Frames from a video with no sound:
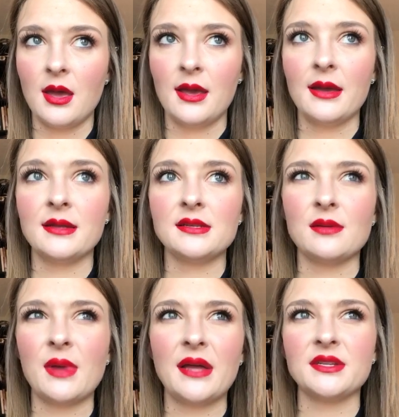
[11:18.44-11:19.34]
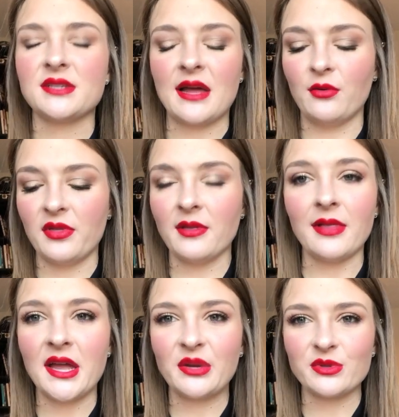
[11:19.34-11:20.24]
and I don't think the
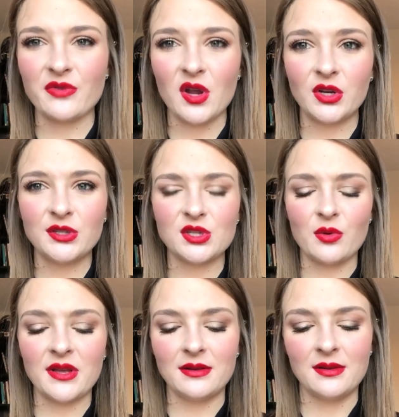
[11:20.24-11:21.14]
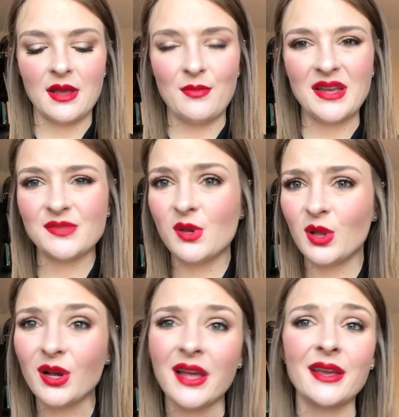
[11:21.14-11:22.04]
lighting was very good, so it makes me
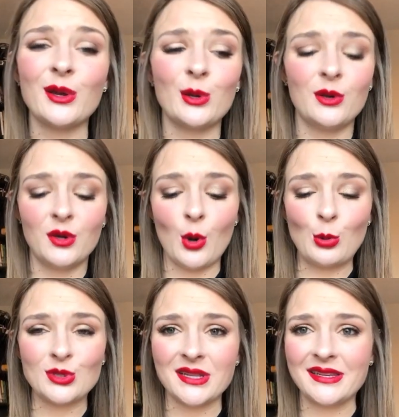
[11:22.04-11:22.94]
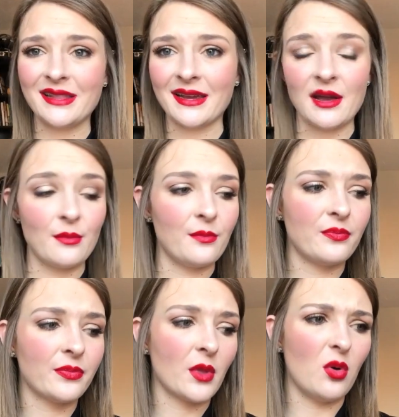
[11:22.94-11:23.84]
look like ghostly, like I'm
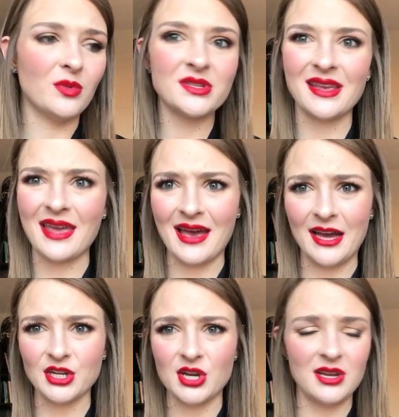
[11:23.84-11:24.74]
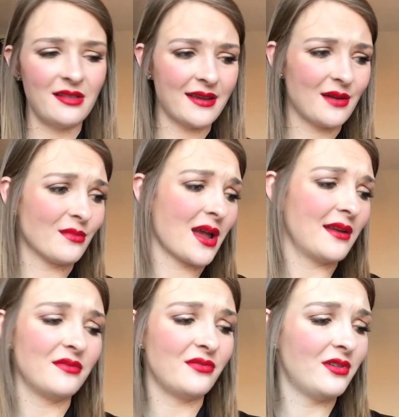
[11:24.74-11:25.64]
almost like ashy, like I'm
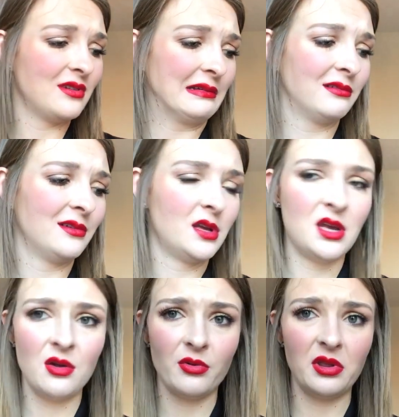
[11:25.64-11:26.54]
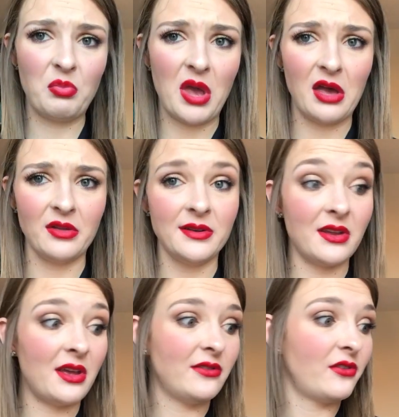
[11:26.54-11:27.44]
kind of really pale and
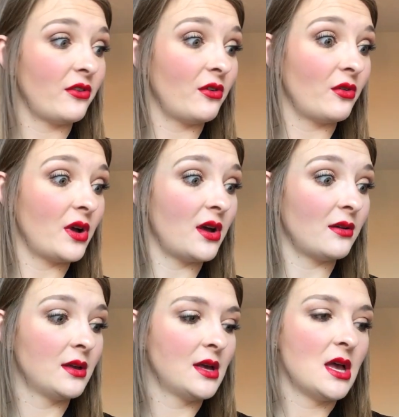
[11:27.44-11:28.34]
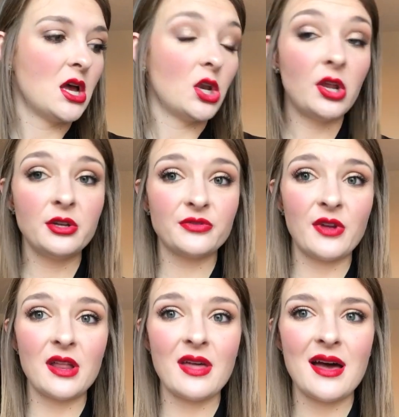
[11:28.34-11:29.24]
dead, so not a huge
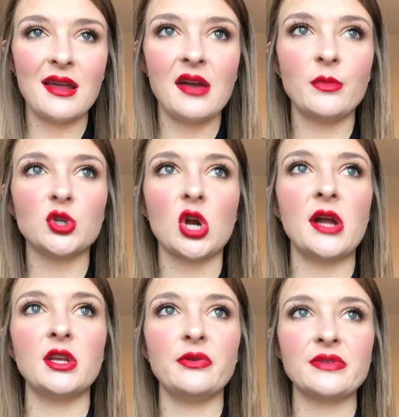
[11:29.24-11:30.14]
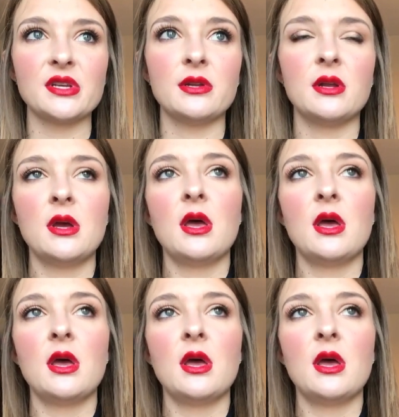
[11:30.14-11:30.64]
fan of that. I have been trying to use it